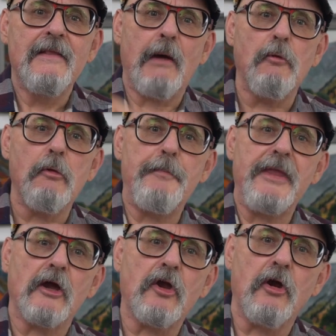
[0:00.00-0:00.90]
that will
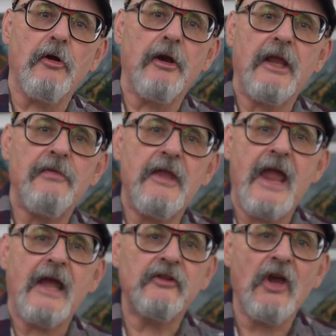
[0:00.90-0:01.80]
be occurring in
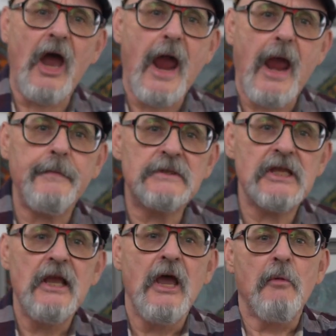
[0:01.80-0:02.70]
the end times,